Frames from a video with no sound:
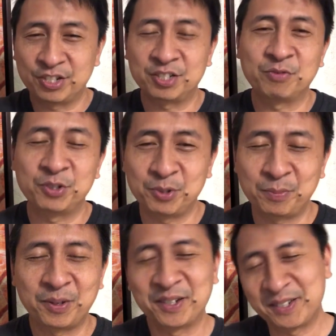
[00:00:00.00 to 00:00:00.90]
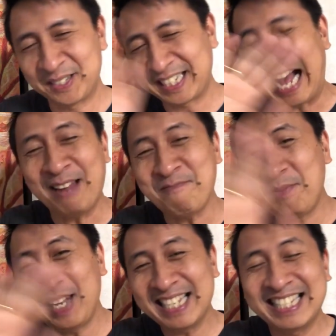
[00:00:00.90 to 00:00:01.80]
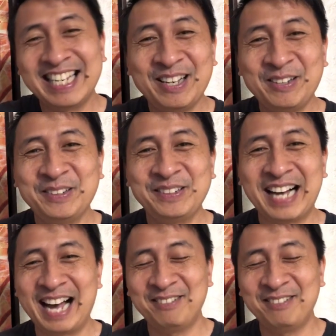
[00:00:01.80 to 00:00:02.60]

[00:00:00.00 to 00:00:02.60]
just for supporters. God bless you.